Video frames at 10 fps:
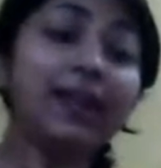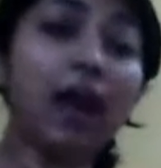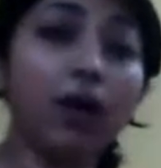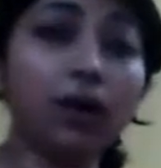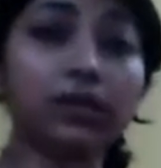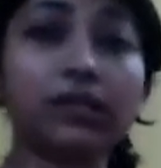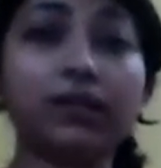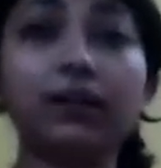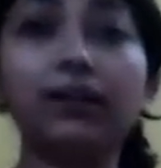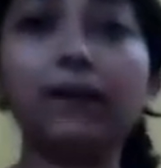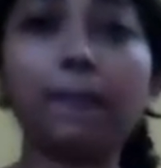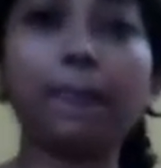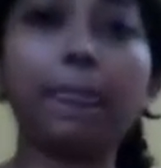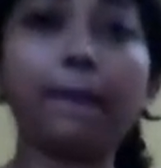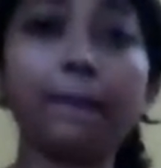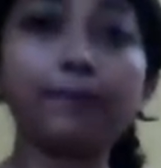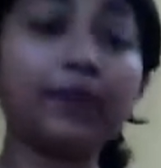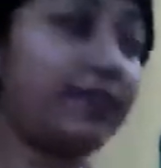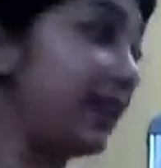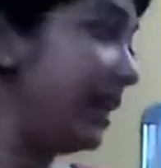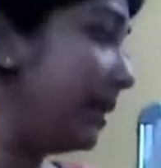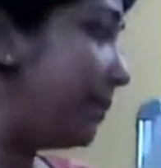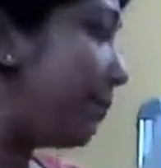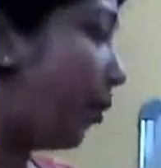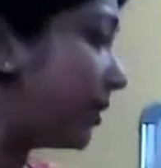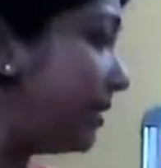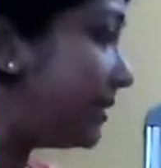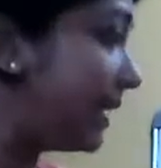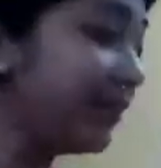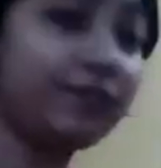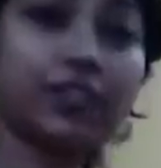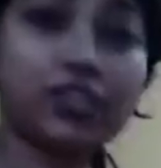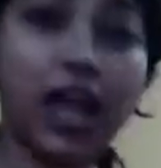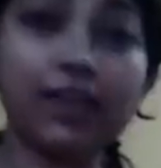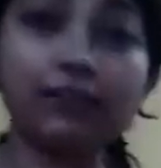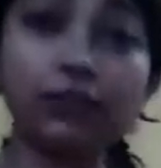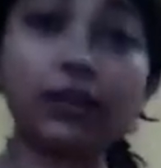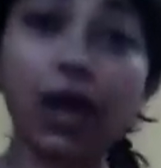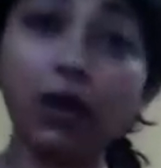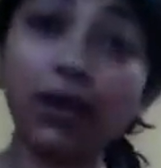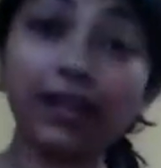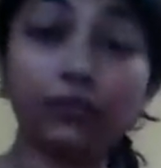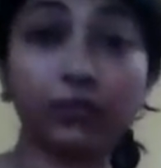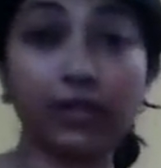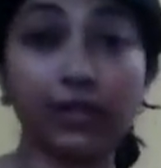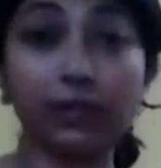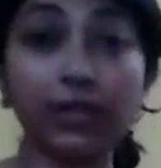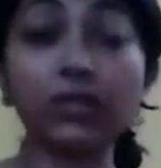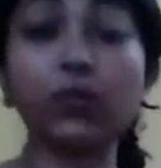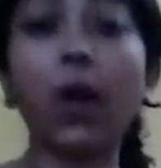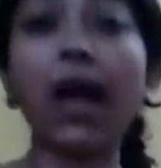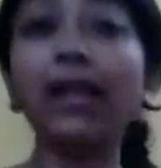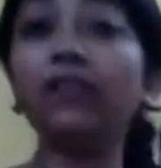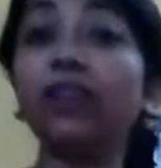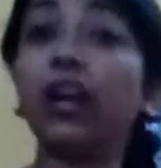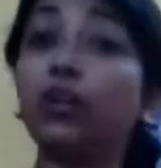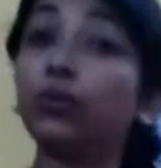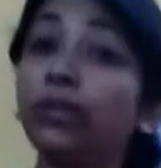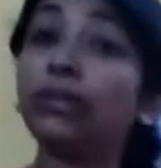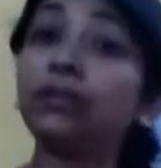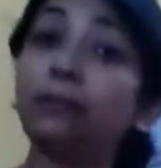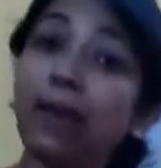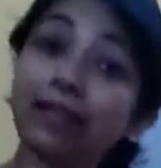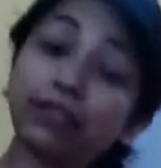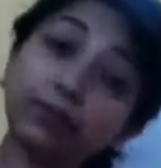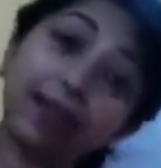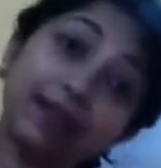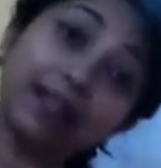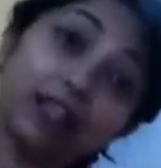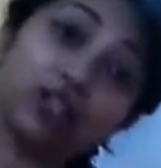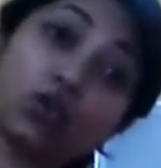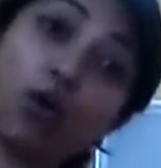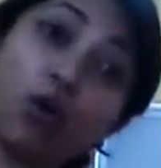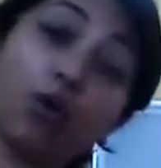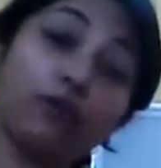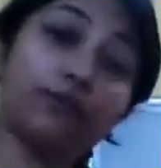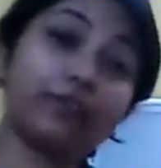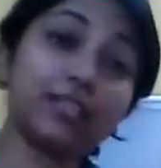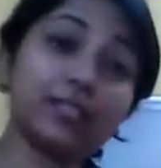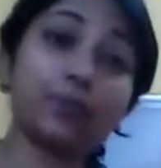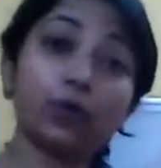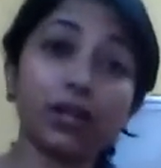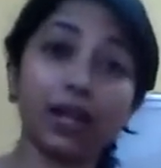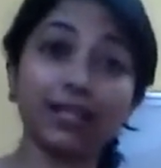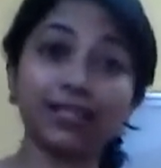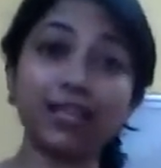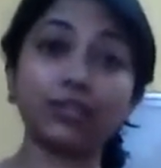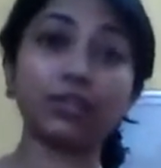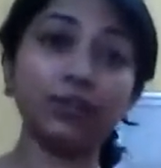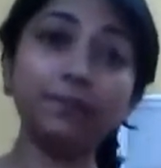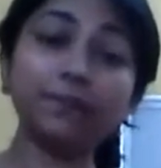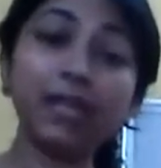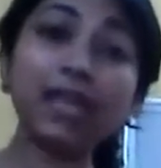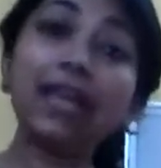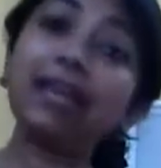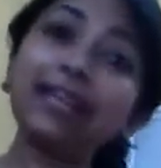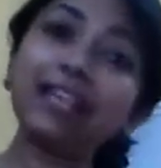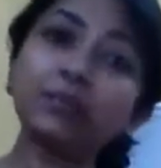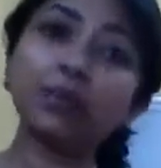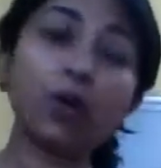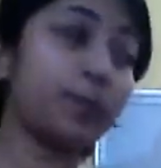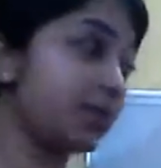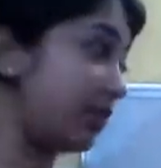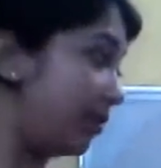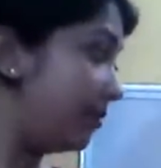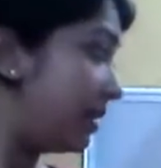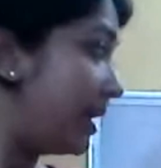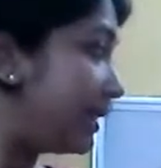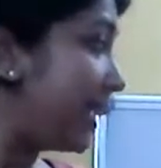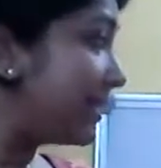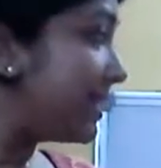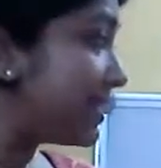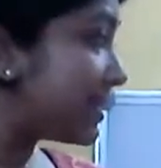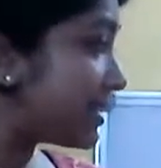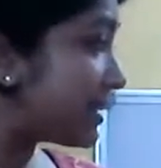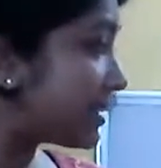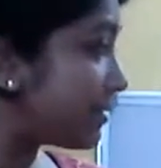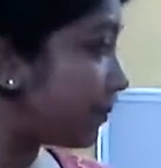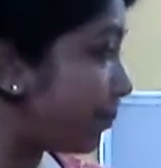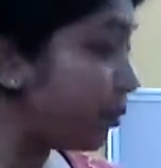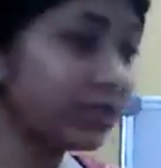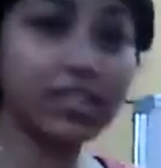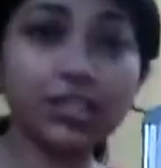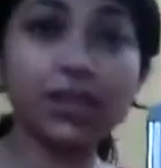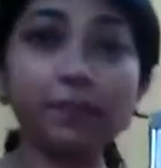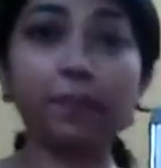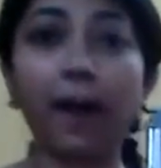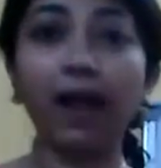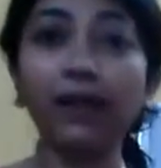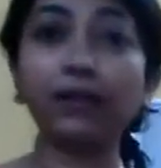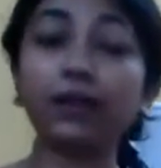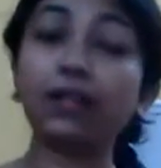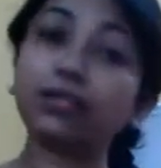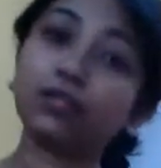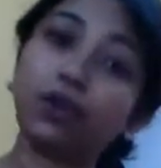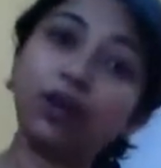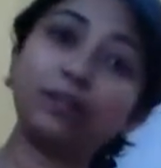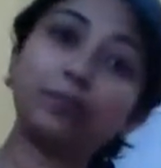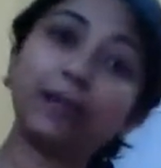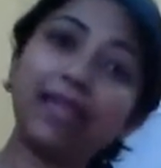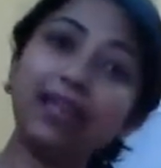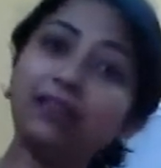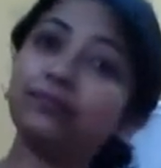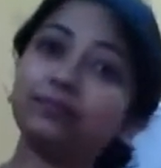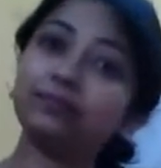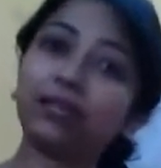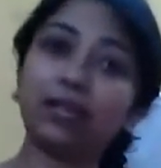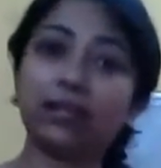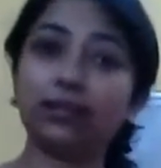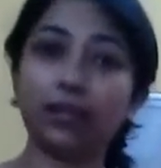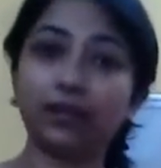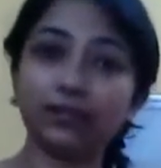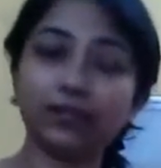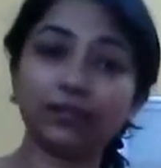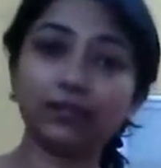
Now, the very important thing which I would now like to tell you is while we are doing the mathematics of this polarization, it has been observed that this position part does not play anything in it.